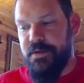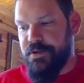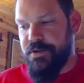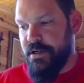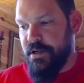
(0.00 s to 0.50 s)

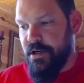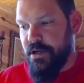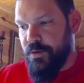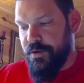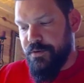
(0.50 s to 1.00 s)

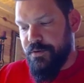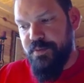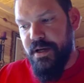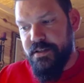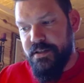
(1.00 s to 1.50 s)
symmetry
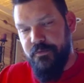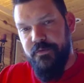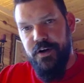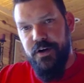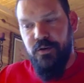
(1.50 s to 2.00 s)
with
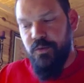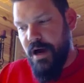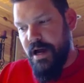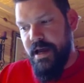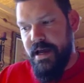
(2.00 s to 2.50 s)
respect to the
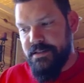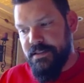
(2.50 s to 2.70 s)
vertical